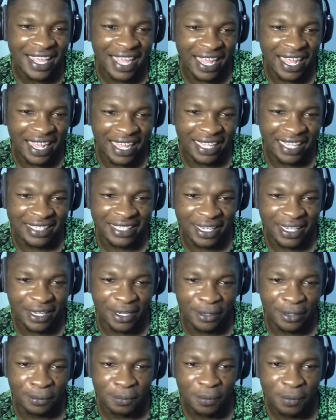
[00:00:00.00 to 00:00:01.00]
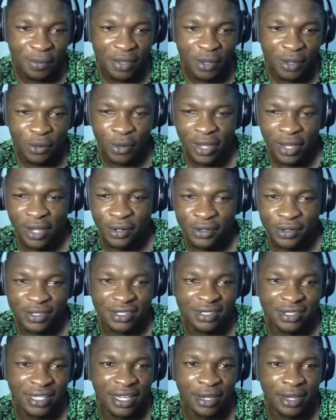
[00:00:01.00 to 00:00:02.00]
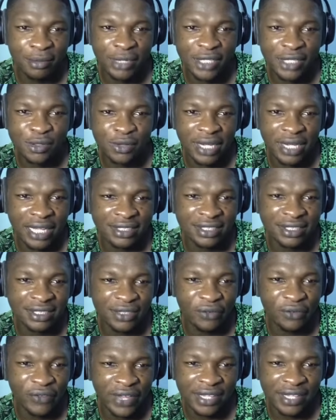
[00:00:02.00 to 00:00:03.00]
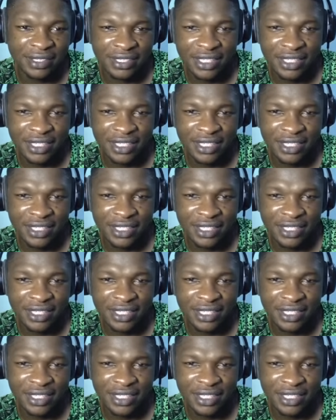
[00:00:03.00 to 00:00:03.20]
And what else? Let's look at defense.